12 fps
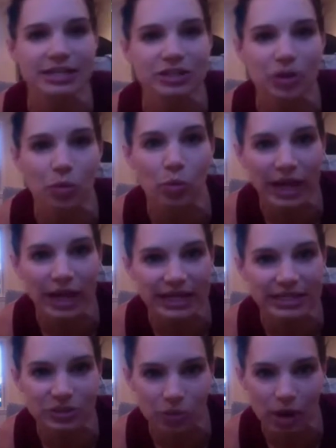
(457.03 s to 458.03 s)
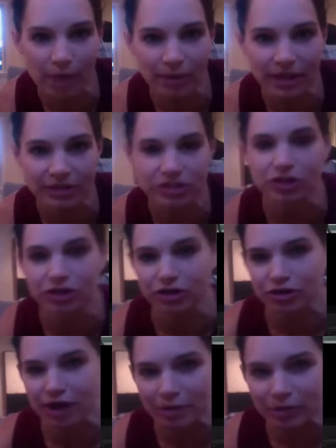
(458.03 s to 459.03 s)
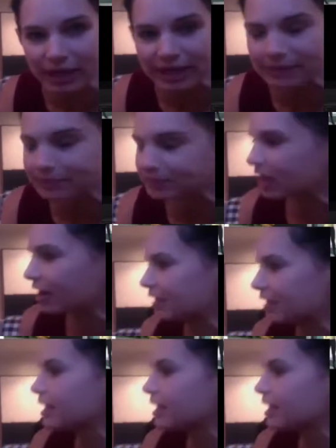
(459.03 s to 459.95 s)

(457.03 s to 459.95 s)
a weighted squat punch. So you're gonna grab a weight, all right?